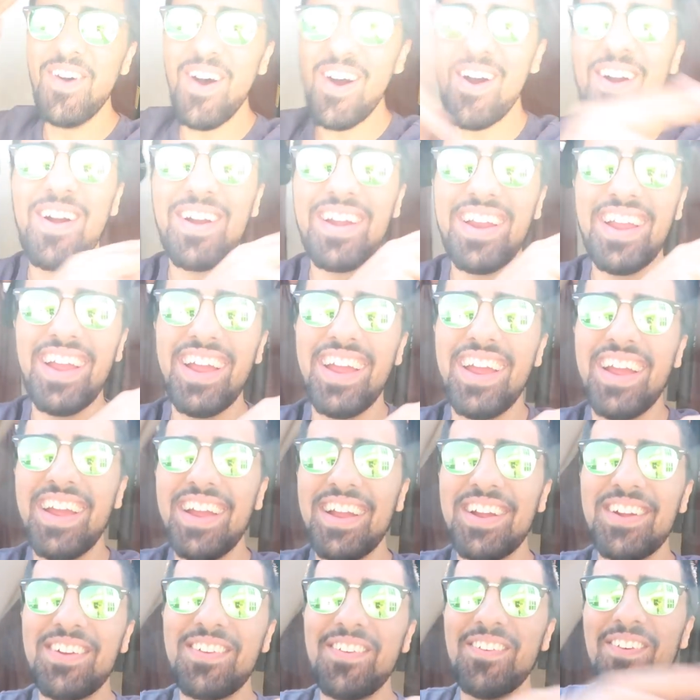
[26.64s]

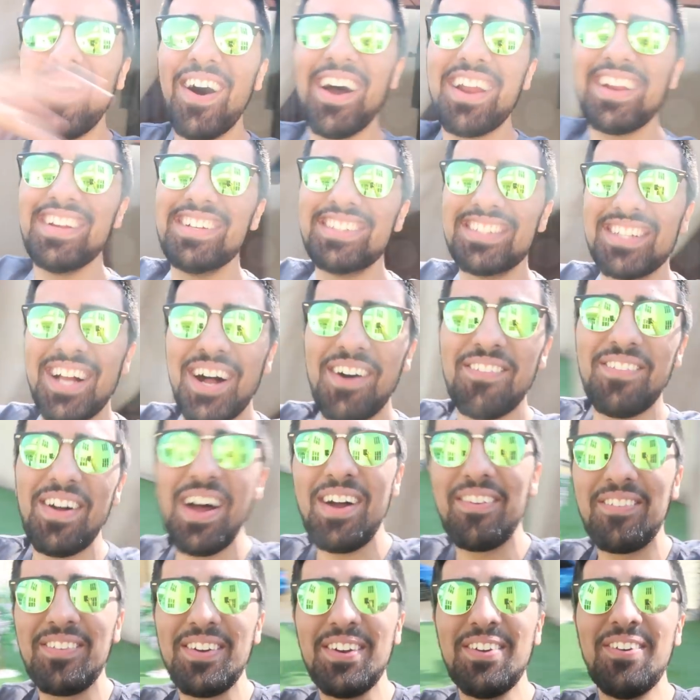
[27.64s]
morning! What is up
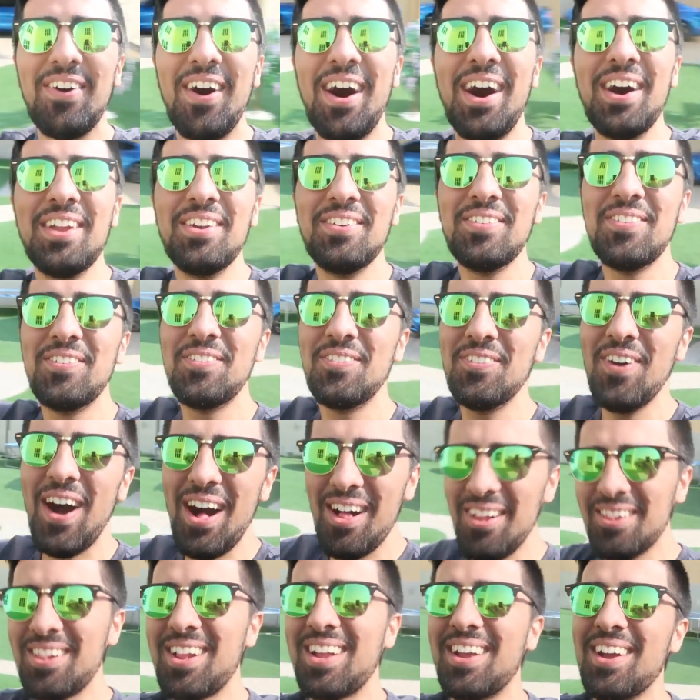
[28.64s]
everyone?
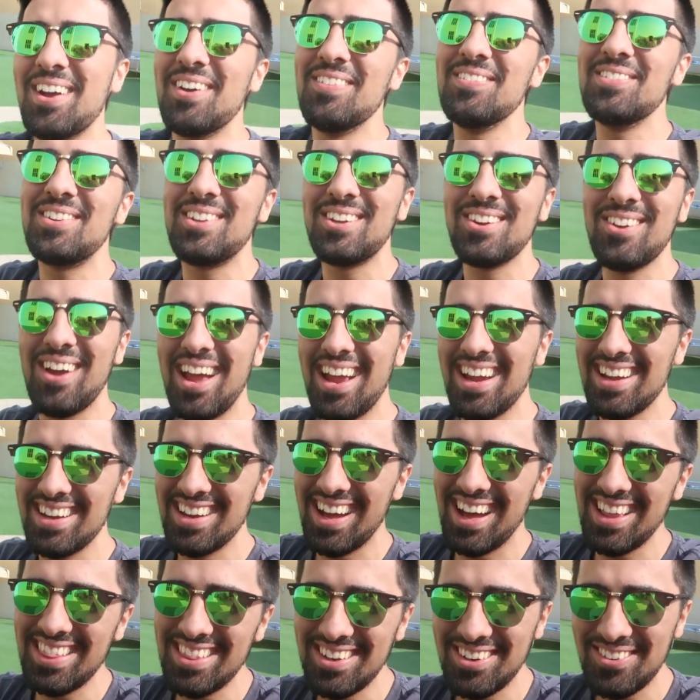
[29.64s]
Welcome to
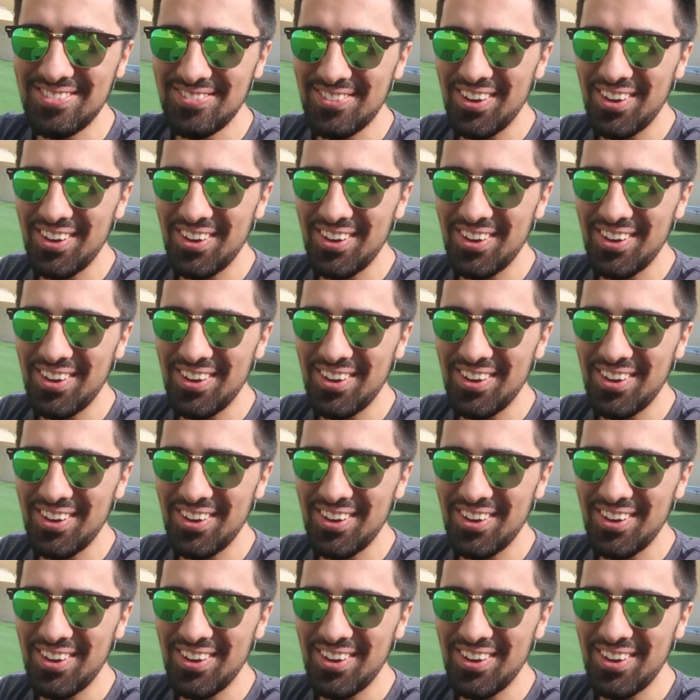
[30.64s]
another